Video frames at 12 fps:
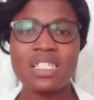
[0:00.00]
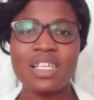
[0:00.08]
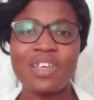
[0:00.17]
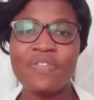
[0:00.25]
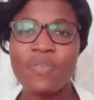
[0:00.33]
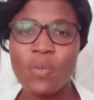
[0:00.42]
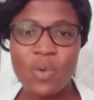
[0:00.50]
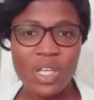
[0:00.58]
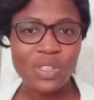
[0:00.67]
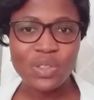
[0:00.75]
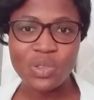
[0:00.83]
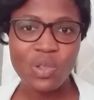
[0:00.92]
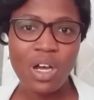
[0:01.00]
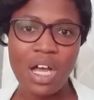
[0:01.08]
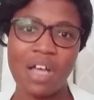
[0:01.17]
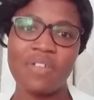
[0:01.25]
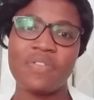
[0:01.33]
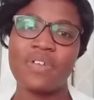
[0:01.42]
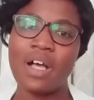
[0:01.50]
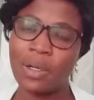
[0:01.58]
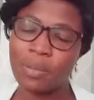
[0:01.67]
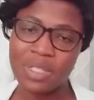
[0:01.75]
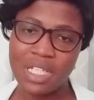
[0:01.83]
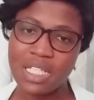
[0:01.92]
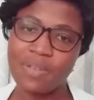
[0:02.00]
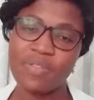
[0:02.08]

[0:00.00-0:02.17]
if we do not have albinism,